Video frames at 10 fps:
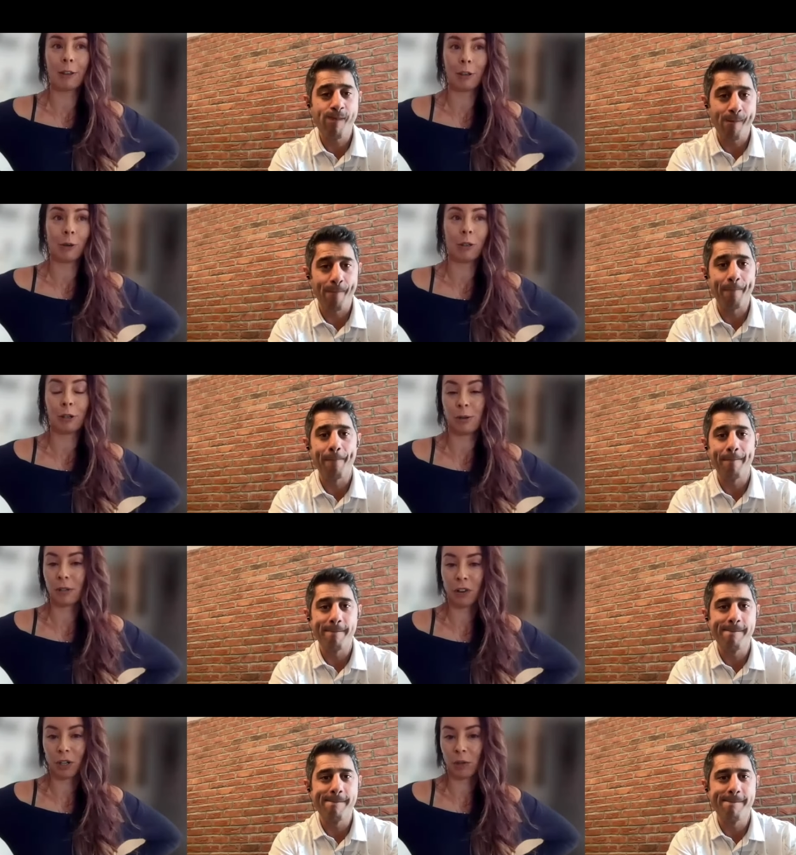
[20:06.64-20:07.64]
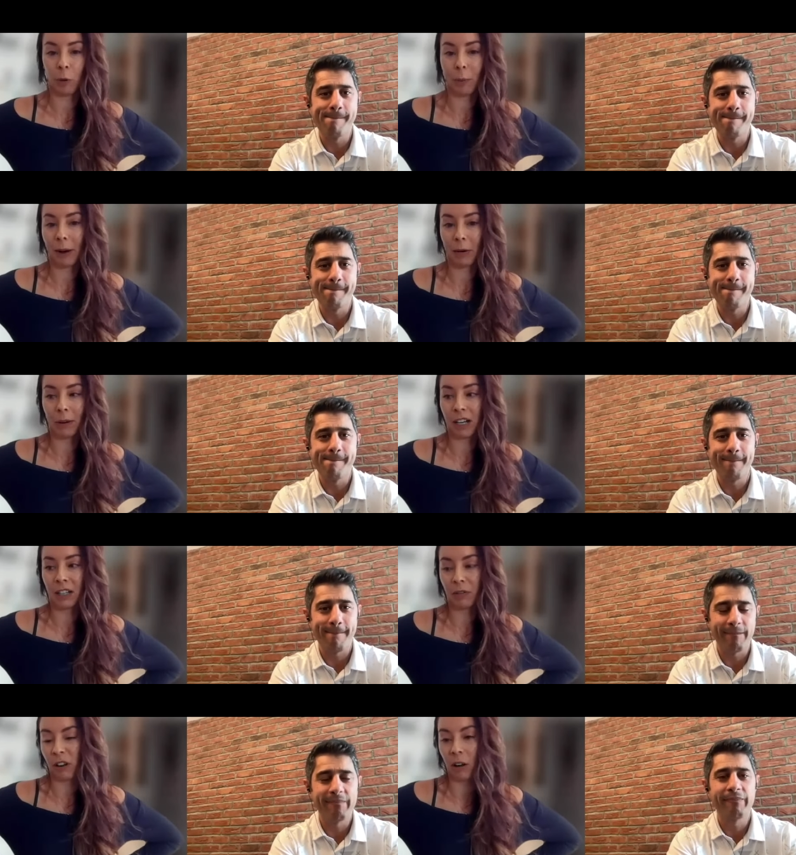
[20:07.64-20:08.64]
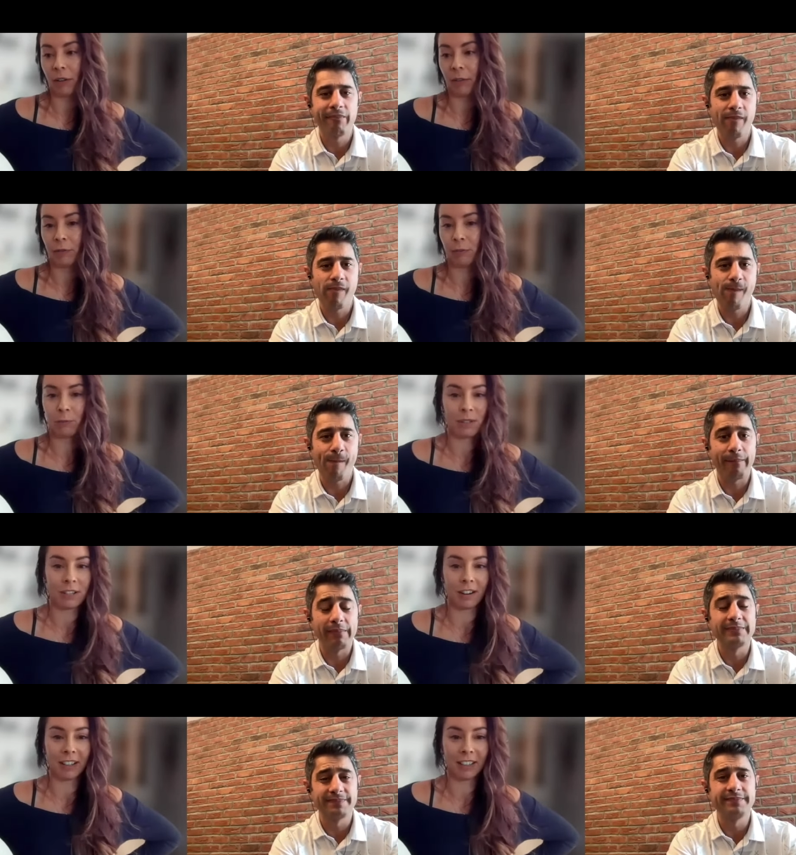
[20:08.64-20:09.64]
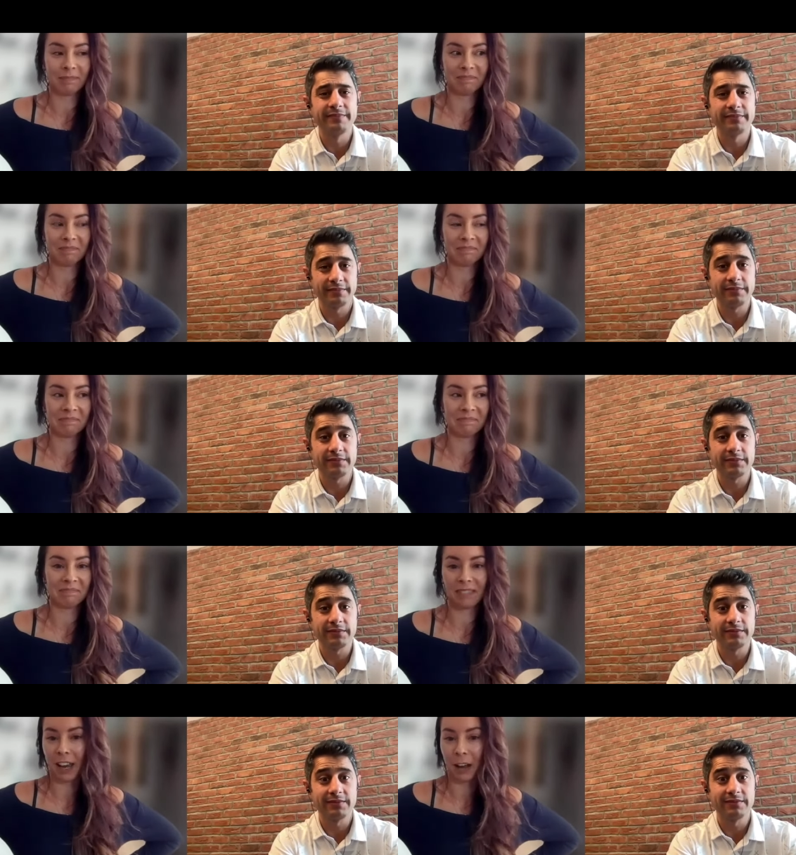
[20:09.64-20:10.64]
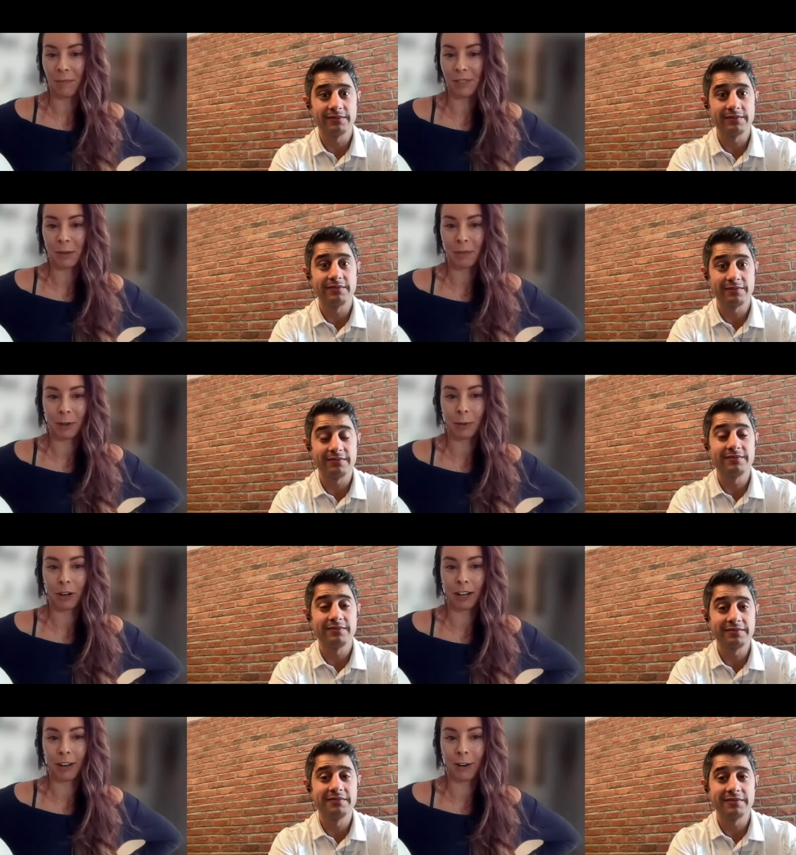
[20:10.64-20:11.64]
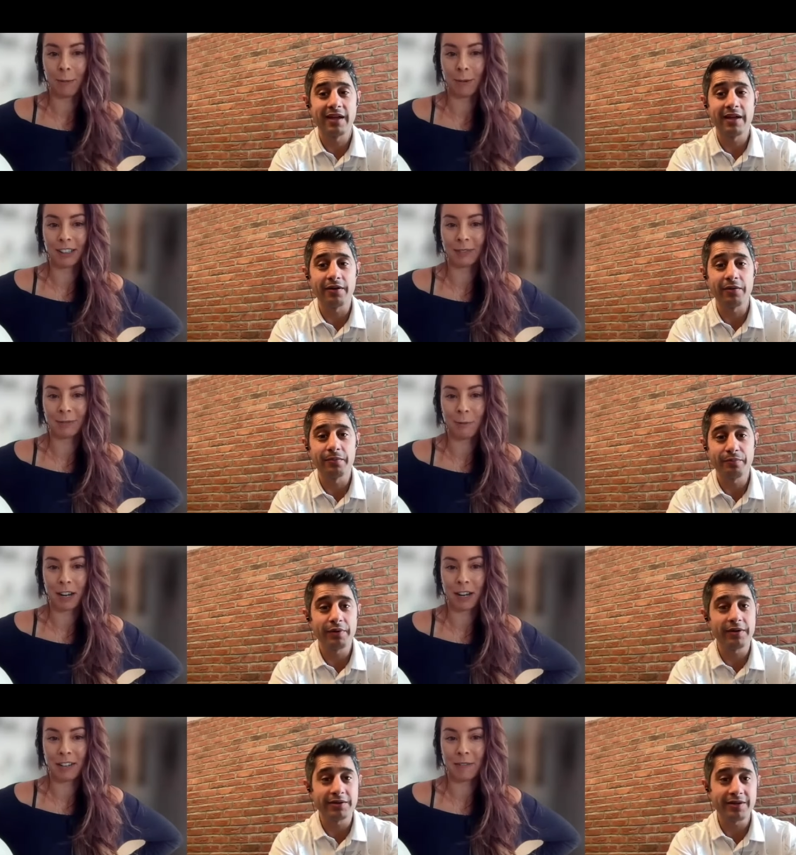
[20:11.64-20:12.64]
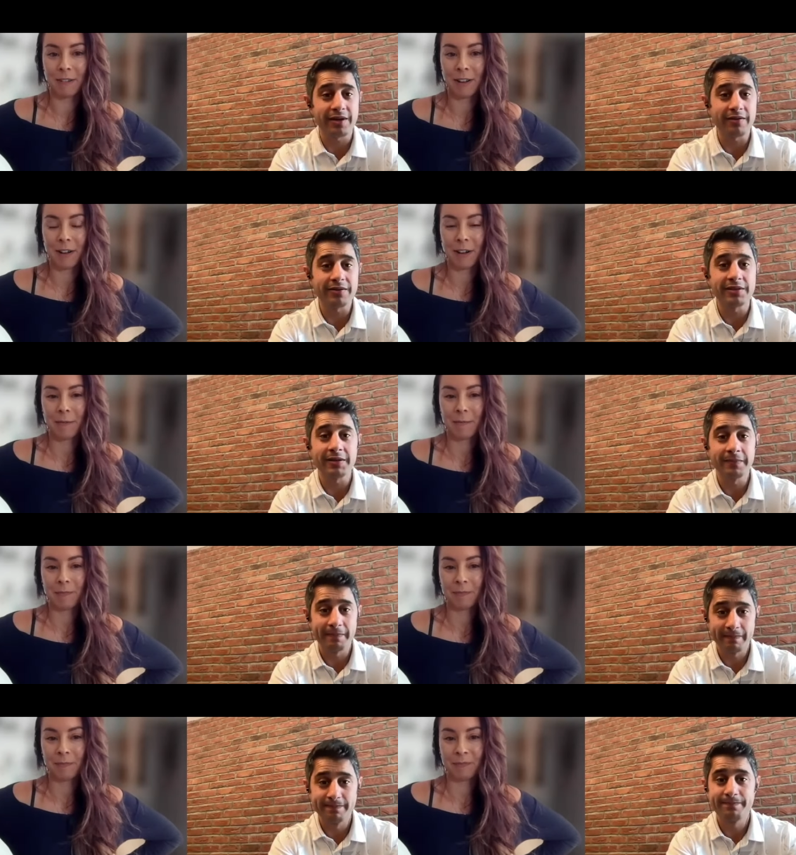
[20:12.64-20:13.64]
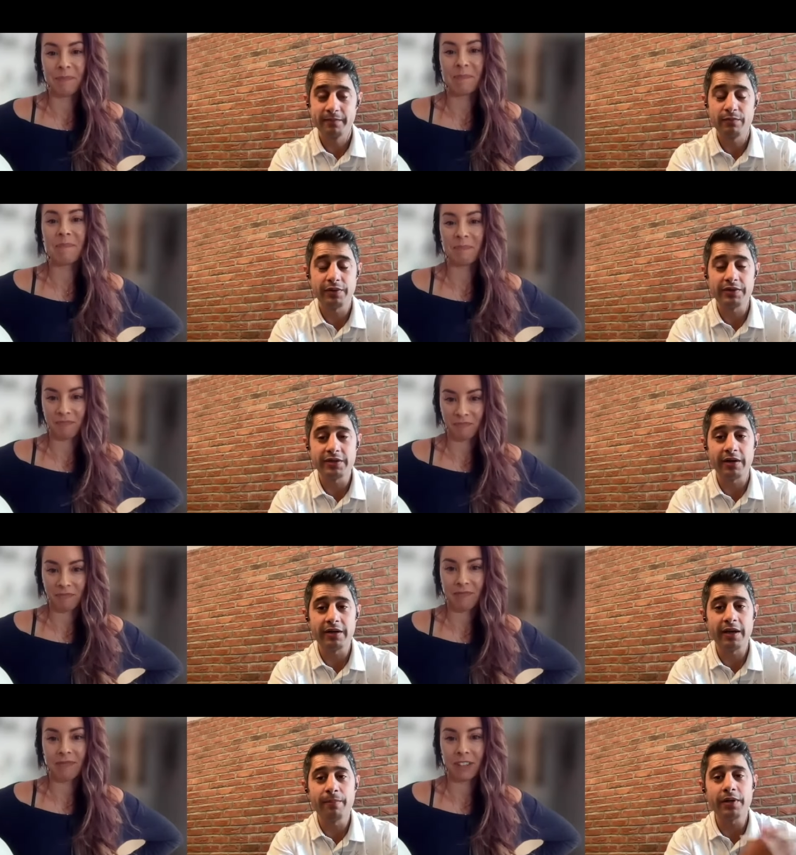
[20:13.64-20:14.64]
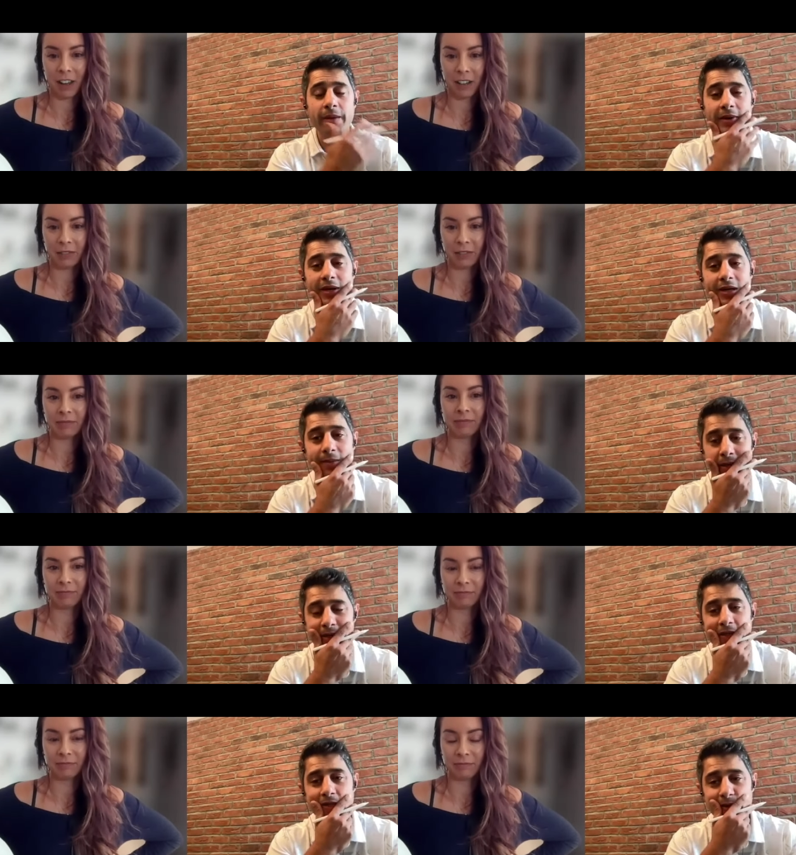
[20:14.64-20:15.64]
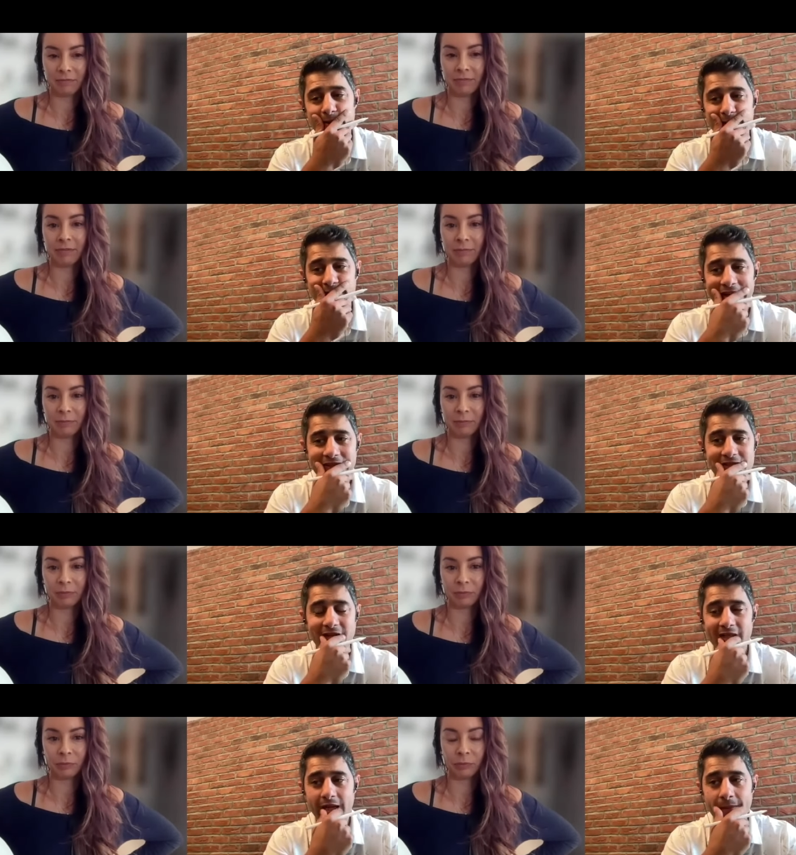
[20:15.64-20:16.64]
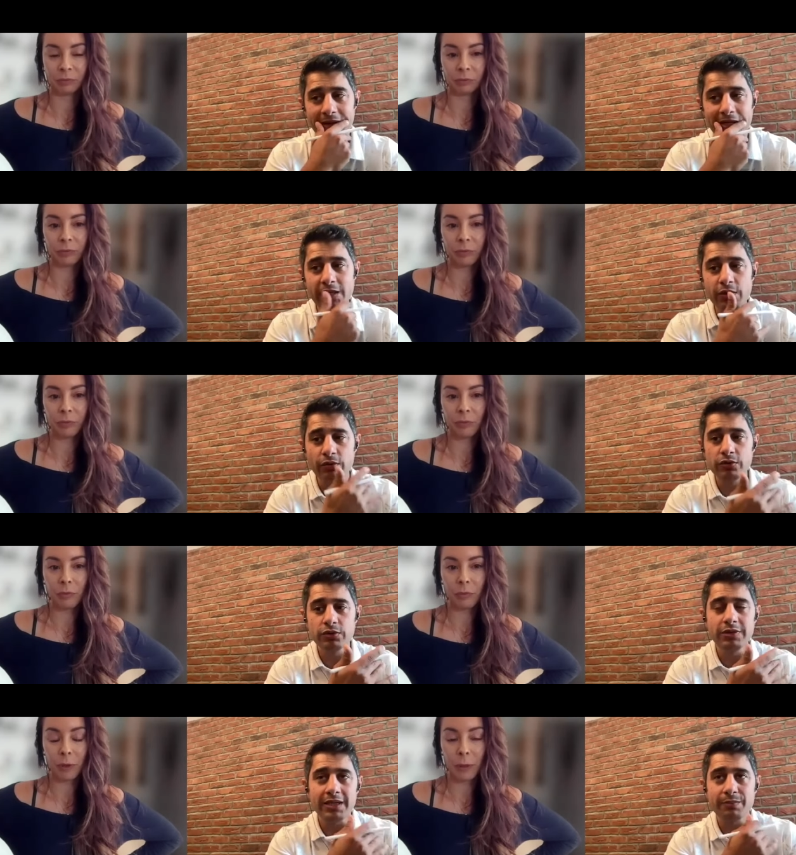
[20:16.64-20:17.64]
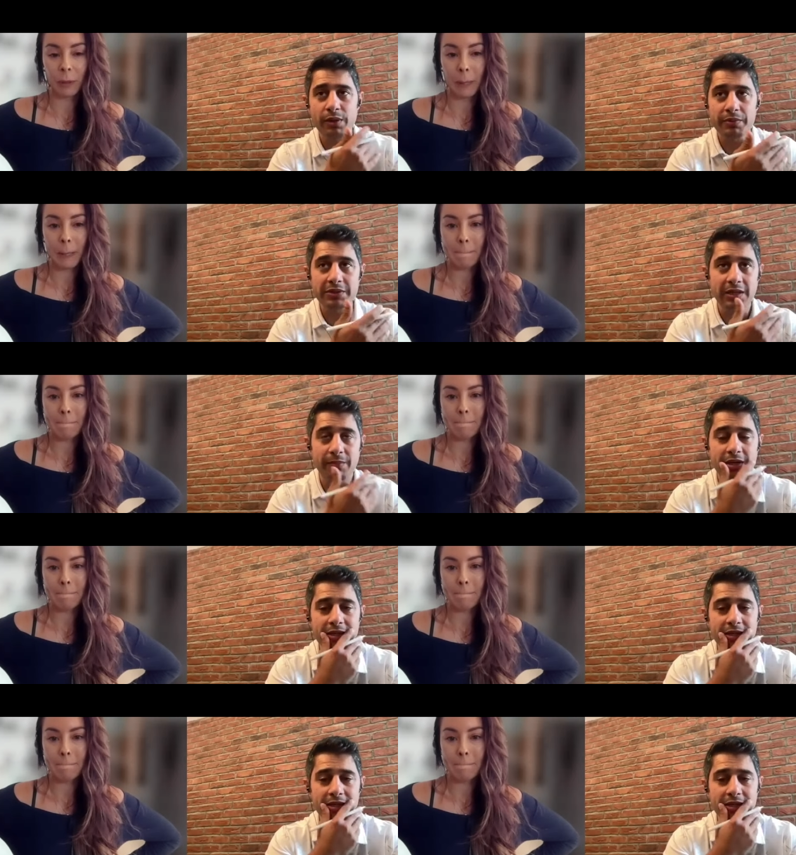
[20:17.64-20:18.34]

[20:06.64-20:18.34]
Speaker 1: that you could lose the function of your bowel and bladder for life was like, yeah, something quite alarming I know, for me. Pretty
Speaker 2: scary, isn't it? Pretty scary. Yeah, but I mean, I mean, the, the, the fact is that I mean they don't do that purposely, but I